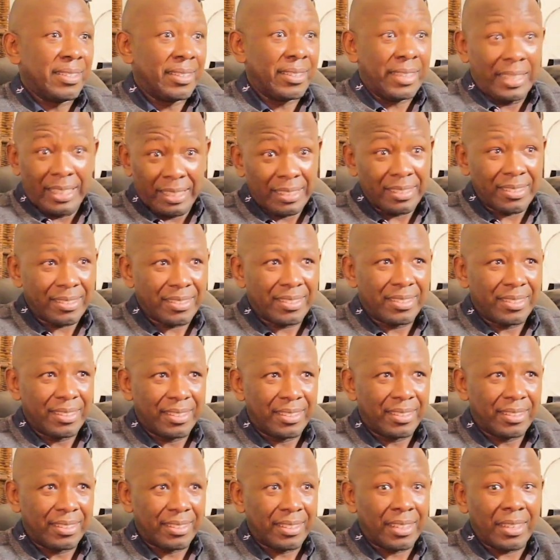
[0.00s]
things
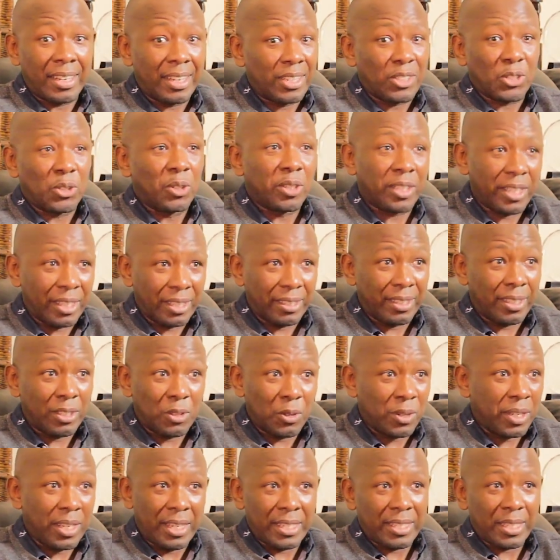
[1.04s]
that are shocking that
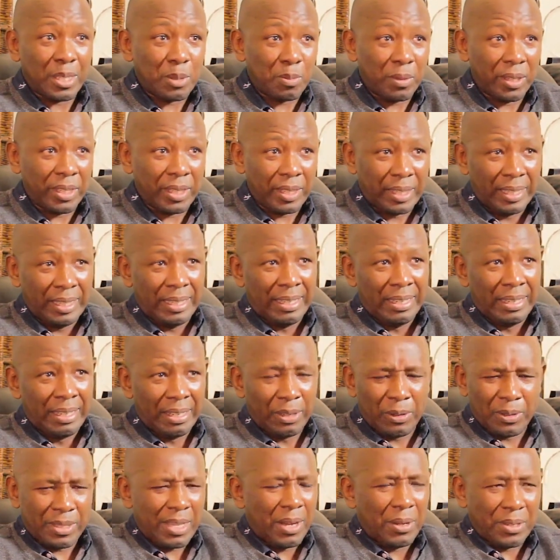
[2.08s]
you can't mm. explain.
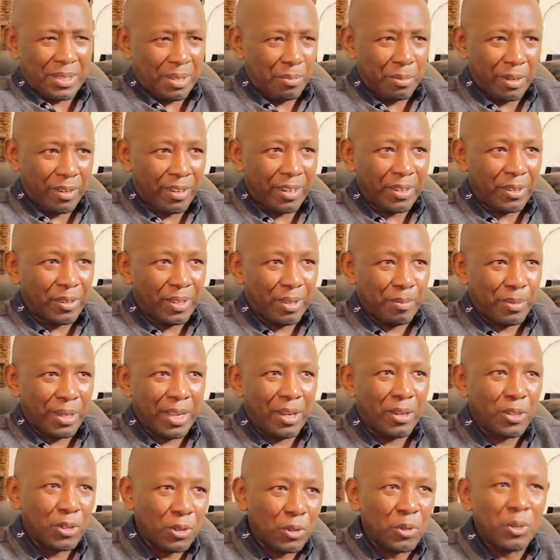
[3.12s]
Because that was a miracle. I mean,
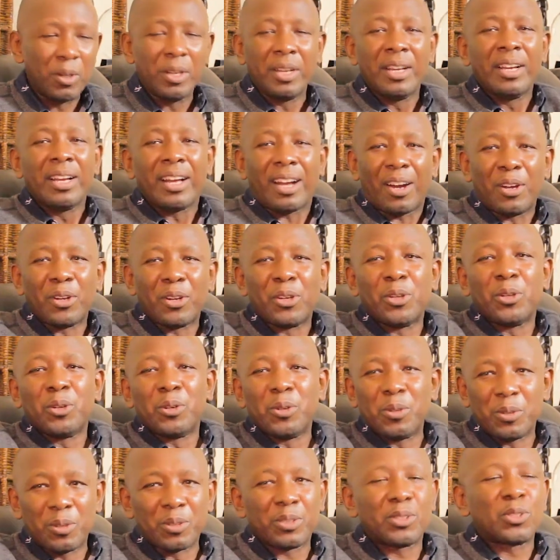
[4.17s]
yeah, how do you, I mean, how, like, do you
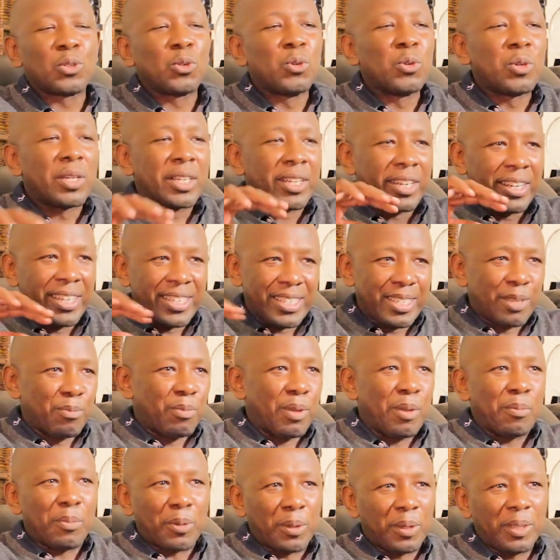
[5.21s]
yeah. two how do you
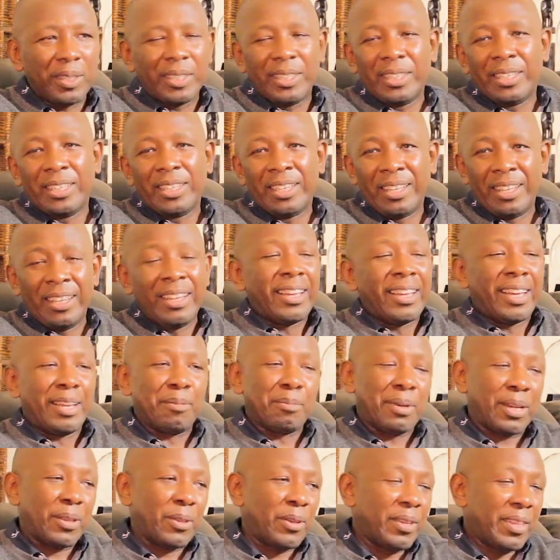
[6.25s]
crazy people? and
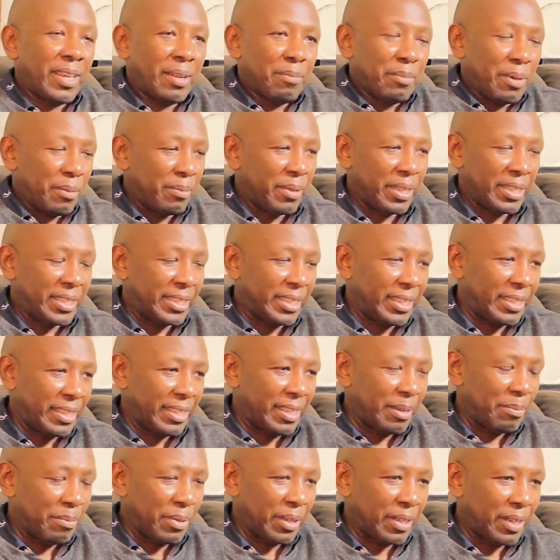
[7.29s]
by the way, that mama she ended
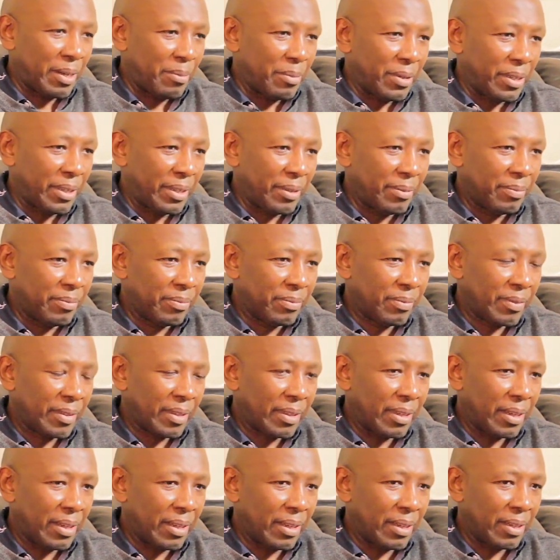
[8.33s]
up becoming
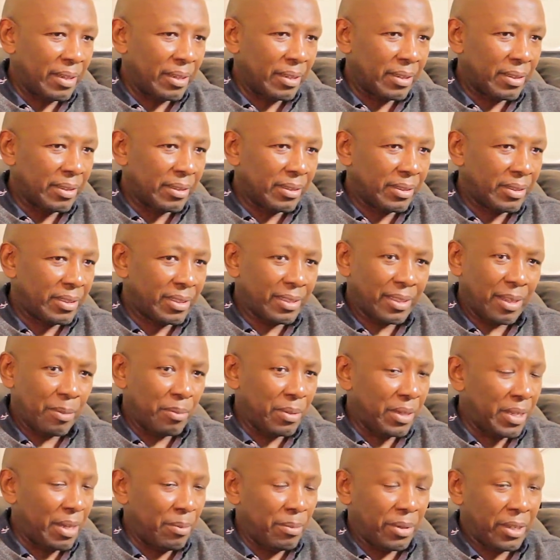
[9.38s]
uh, she ended up
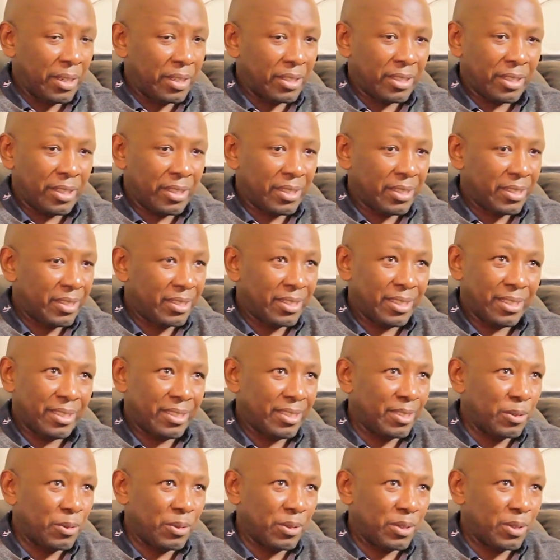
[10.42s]
becoming a church. She
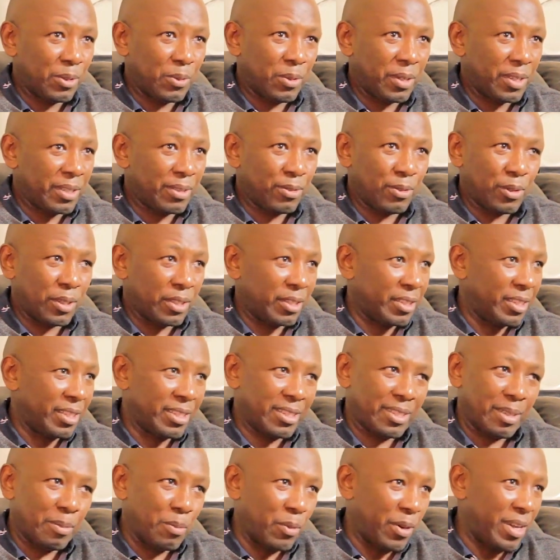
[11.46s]
she, she works for a church
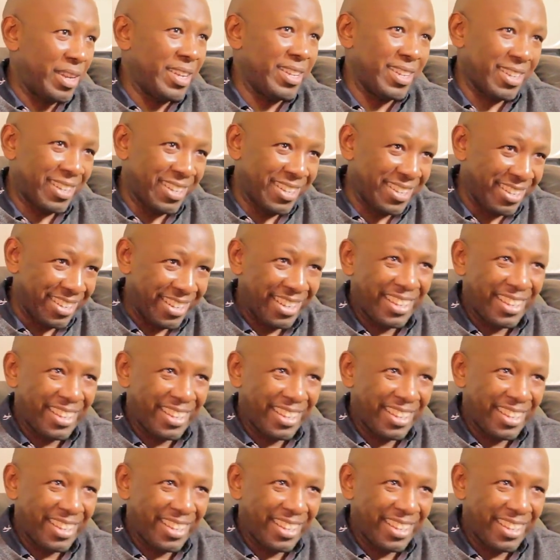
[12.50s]
somewhere. Mm.